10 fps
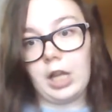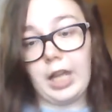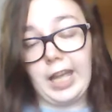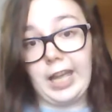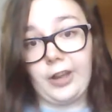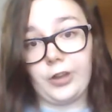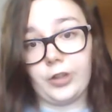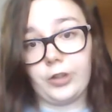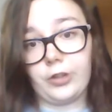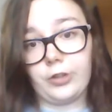
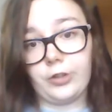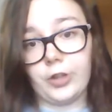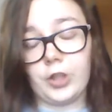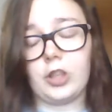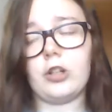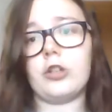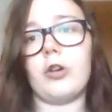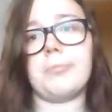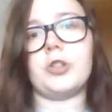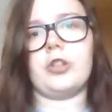and the third
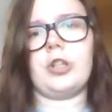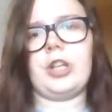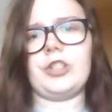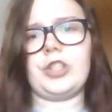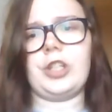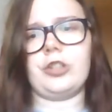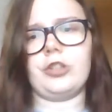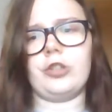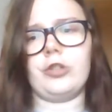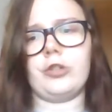option is
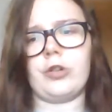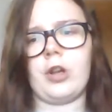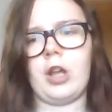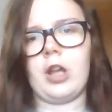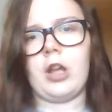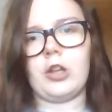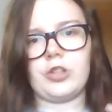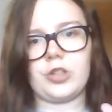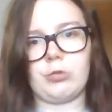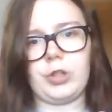that you
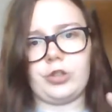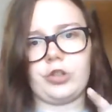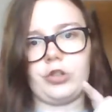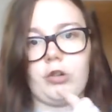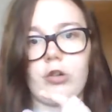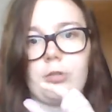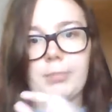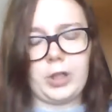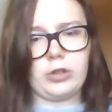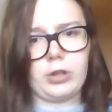switch your
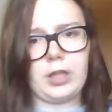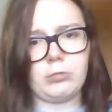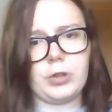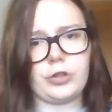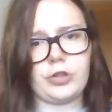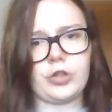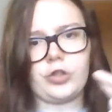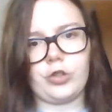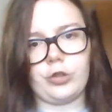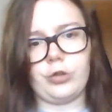minor language
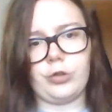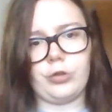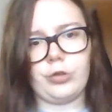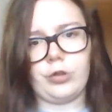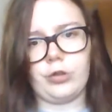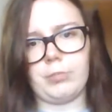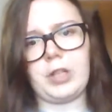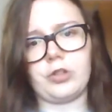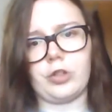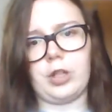to your
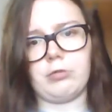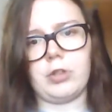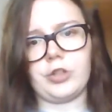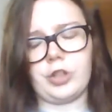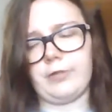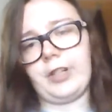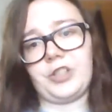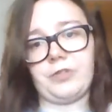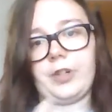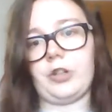major language and
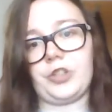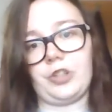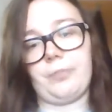vice versa.